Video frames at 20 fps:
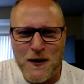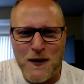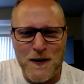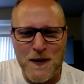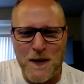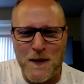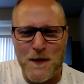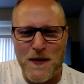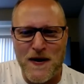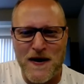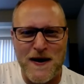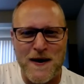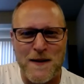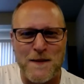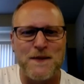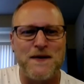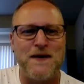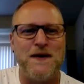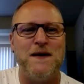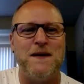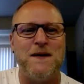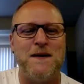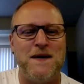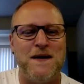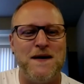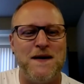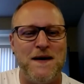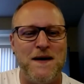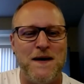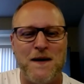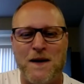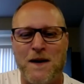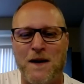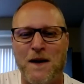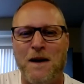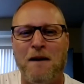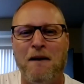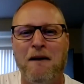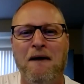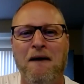to pop in
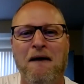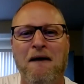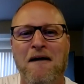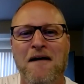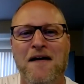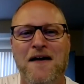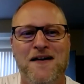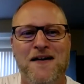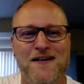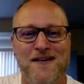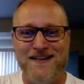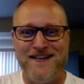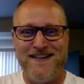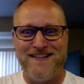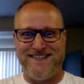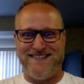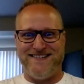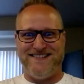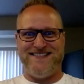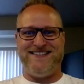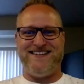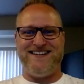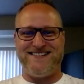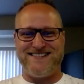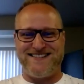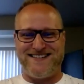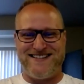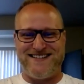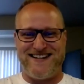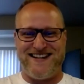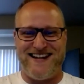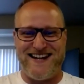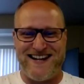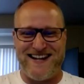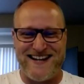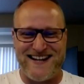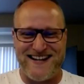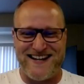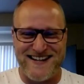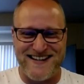here. Oh, there she
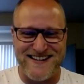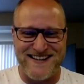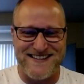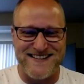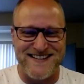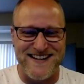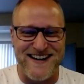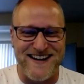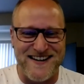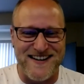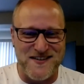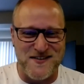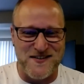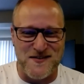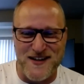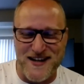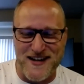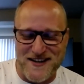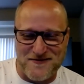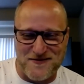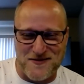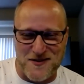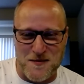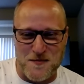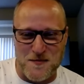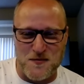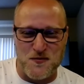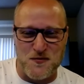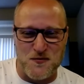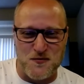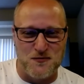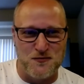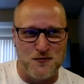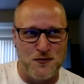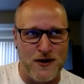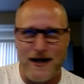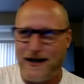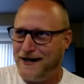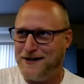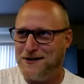is, all the way from
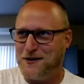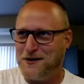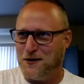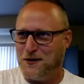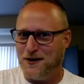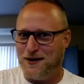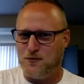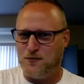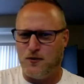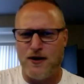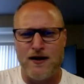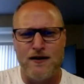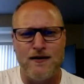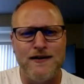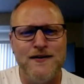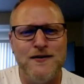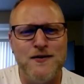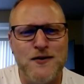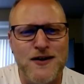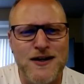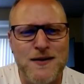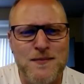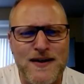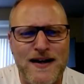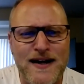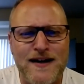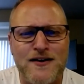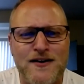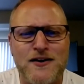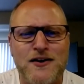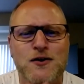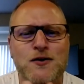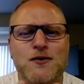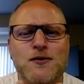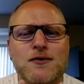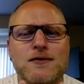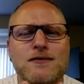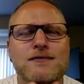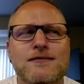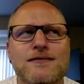right here in are you in Green Bay? Or are
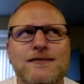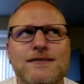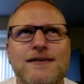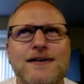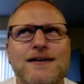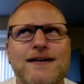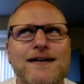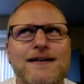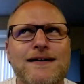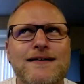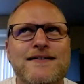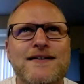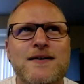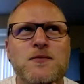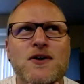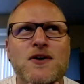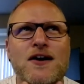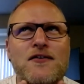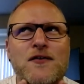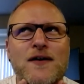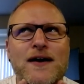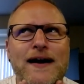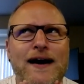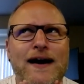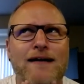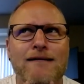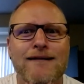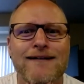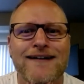you somewhere else right now?